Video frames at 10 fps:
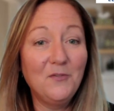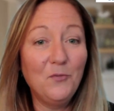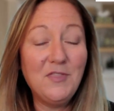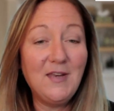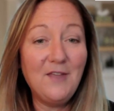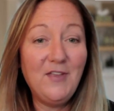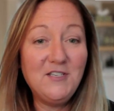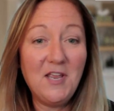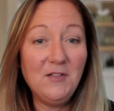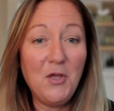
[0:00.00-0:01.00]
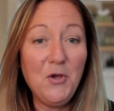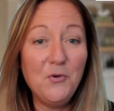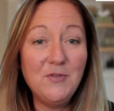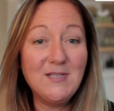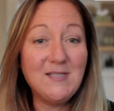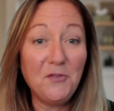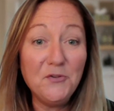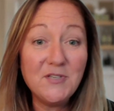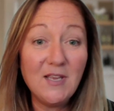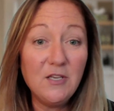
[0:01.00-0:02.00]
With an FHA loan, the
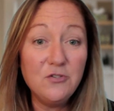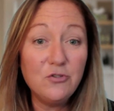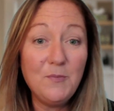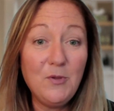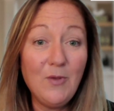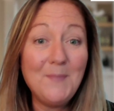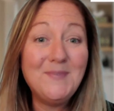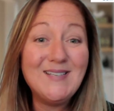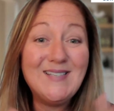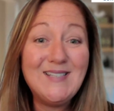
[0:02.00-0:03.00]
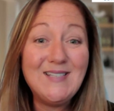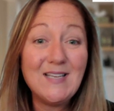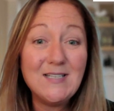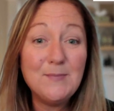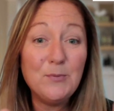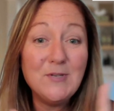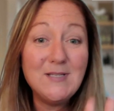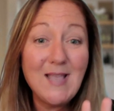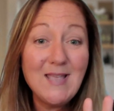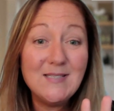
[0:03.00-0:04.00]
sellers can contribute up to
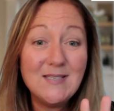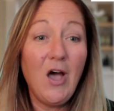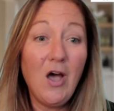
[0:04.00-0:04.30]
6%